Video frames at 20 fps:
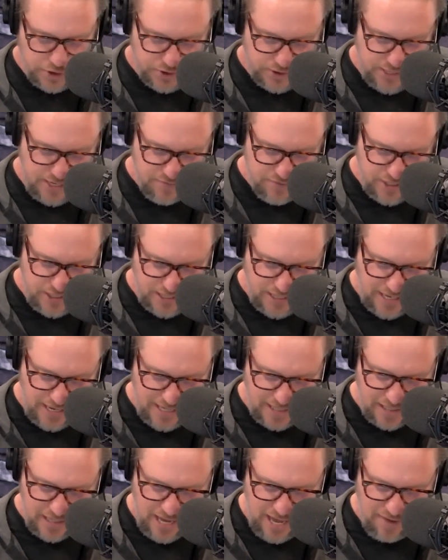Stephen
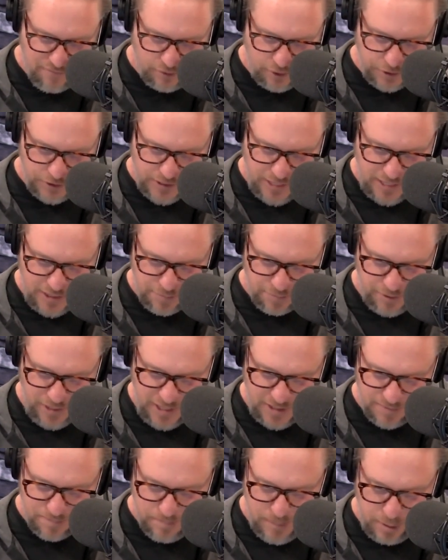King novel takes
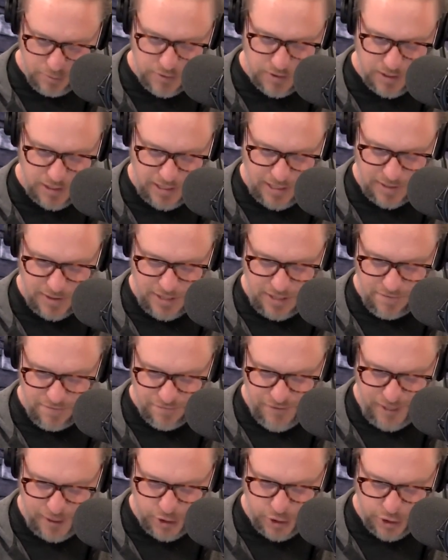place mostly in the
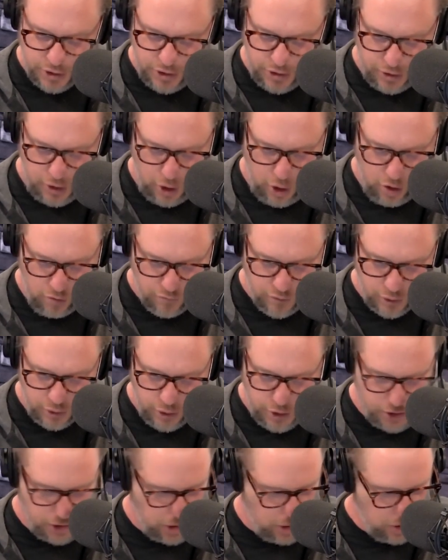fictional
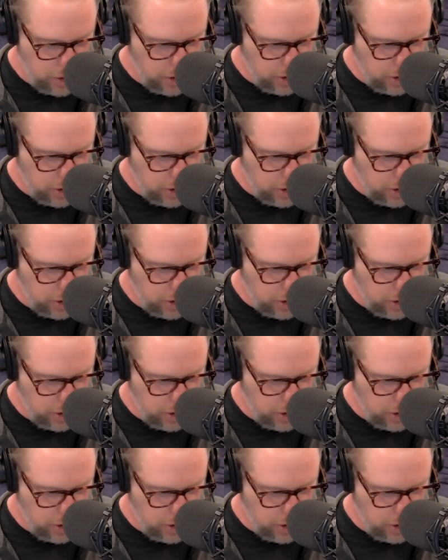Overlook